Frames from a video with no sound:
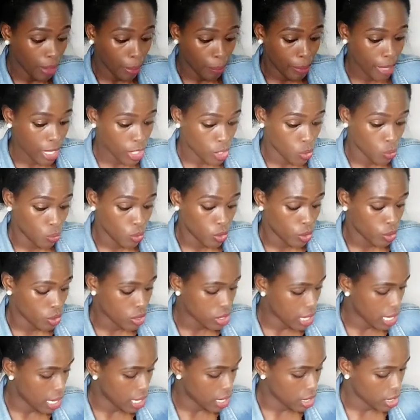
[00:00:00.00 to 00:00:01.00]
but you will
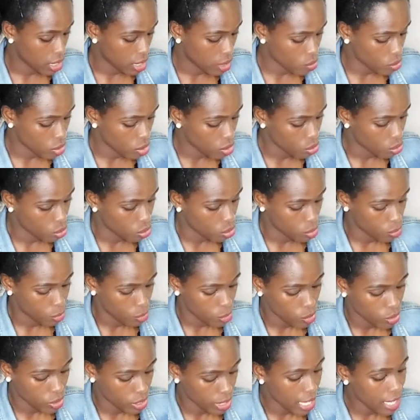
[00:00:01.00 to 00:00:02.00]
not carry that one to
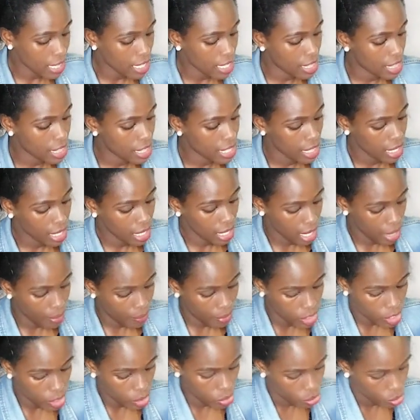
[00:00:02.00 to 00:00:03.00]
hospital. The other thing I
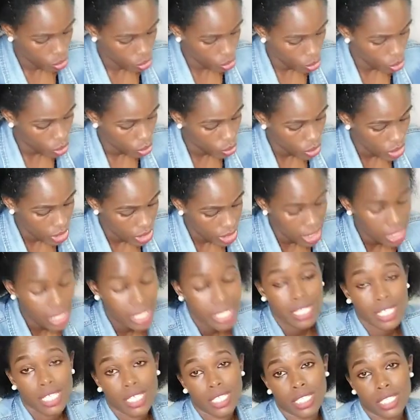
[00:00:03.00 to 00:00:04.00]
wanted to show you is this
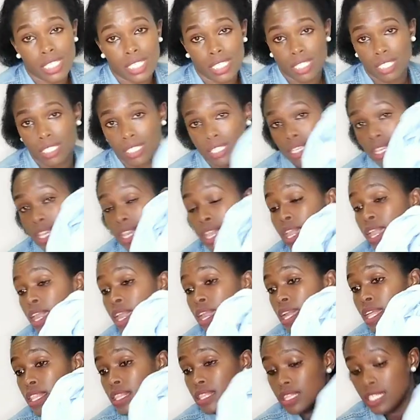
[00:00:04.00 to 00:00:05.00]
set.
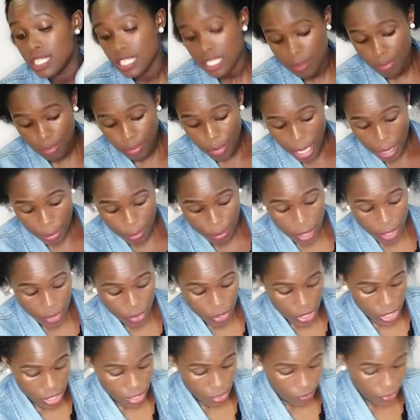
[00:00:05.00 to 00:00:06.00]
This baby
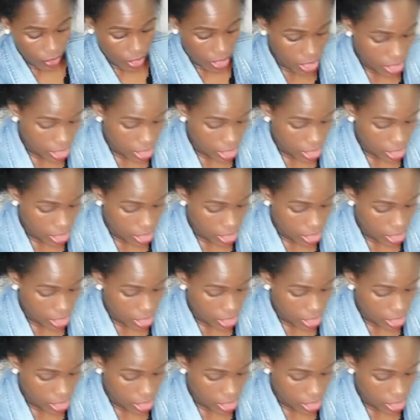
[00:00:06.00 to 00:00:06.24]
receiving